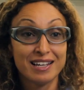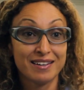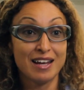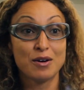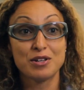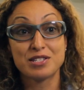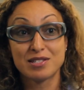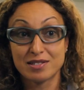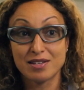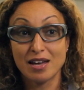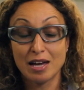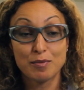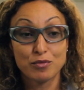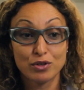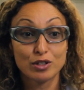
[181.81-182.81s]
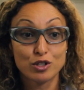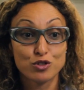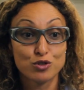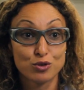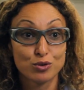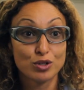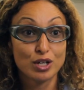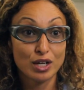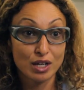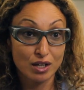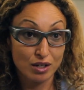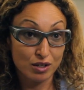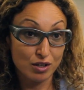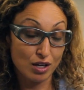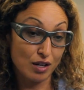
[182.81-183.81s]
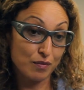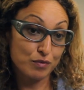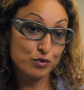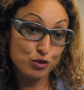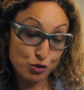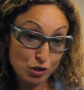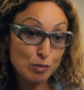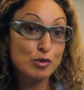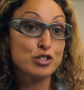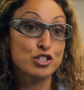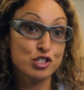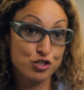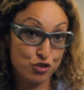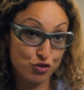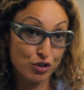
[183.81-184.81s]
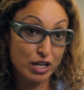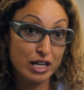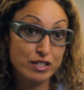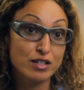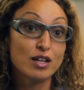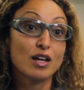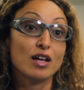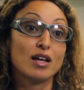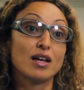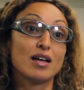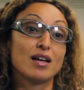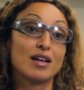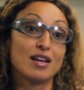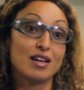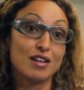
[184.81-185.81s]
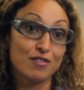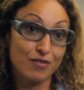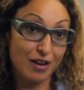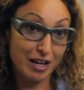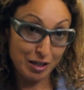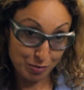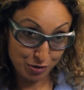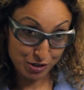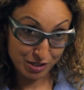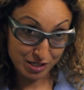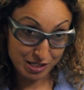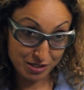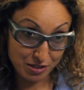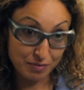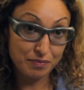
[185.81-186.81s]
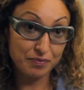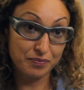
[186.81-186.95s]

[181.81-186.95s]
now it's the time really to demonstrate the viable system.